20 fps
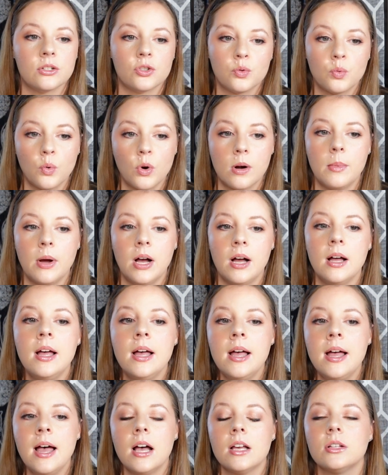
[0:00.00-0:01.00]
shawarma,
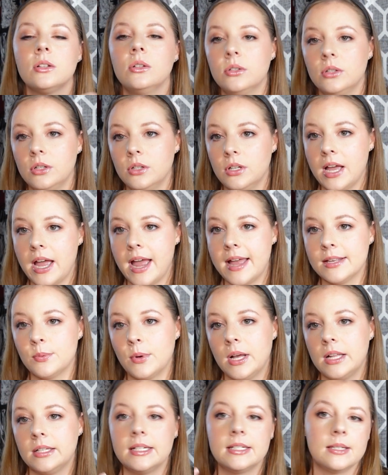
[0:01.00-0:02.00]
as
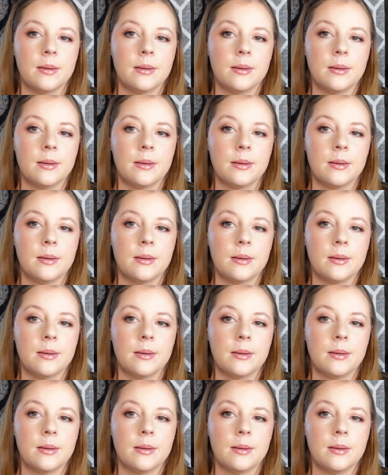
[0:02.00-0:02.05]
well as